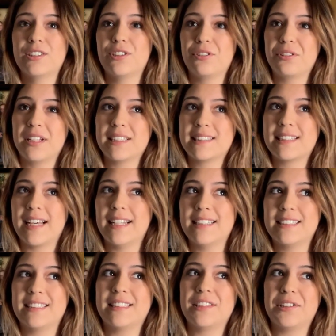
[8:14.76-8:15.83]
So that's kind
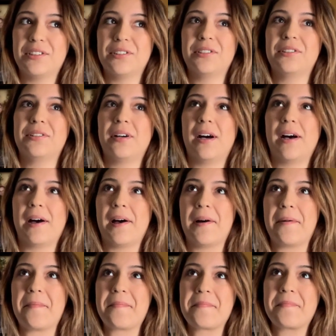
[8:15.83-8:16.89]
of still
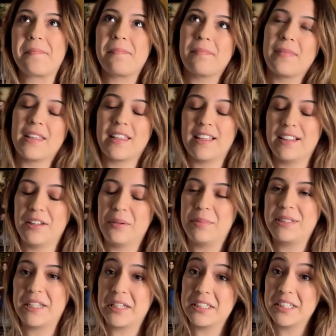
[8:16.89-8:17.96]
um, a little
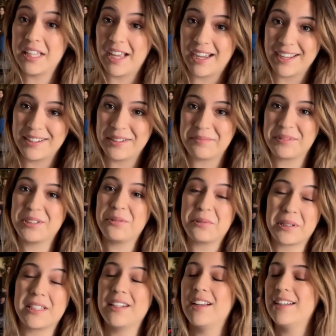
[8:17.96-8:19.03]
bit down the line. I'm still
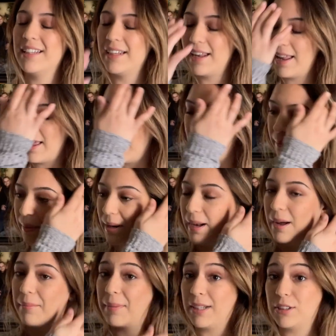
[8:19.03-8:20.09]
working on it, but
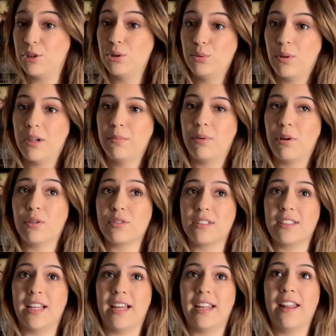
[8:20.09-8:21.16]
um, I do want to
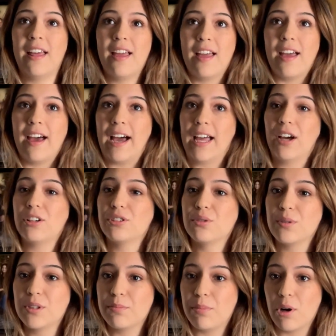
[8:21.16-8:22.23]
post that. I also
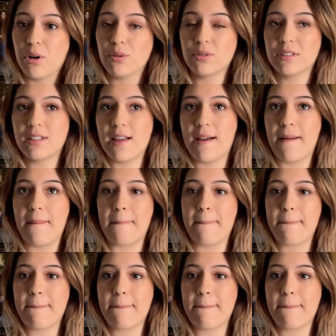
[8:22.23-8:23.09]
want to post um,